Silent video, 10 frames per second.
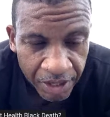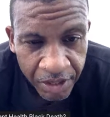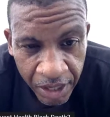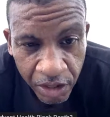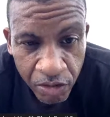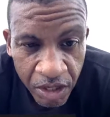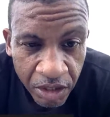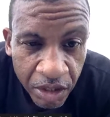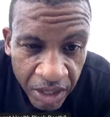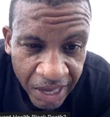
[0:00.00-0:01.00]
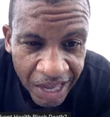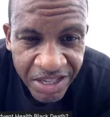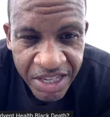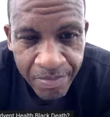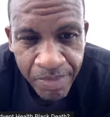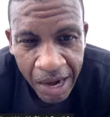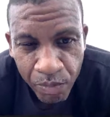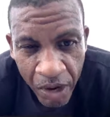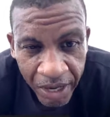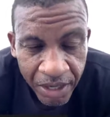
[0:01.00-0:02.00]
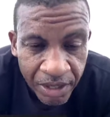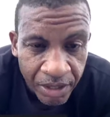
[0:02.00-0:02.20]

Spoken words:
Then you need to look at Zimbabwe,